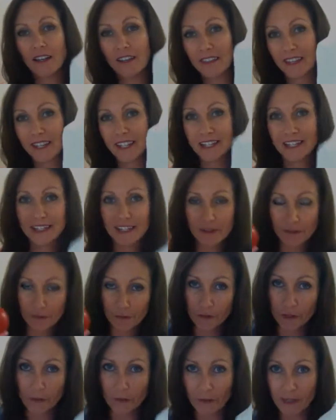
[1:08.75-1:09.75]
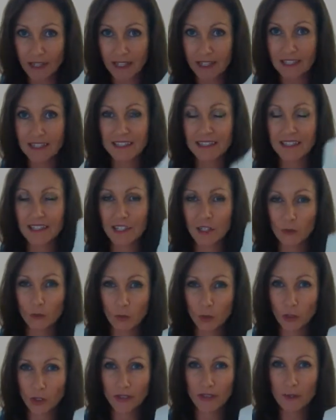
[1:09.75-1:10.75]
They're different parts and you
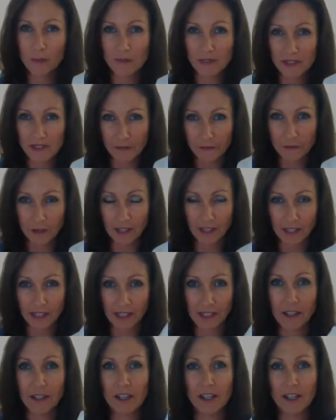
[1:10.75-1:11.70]
work them differently.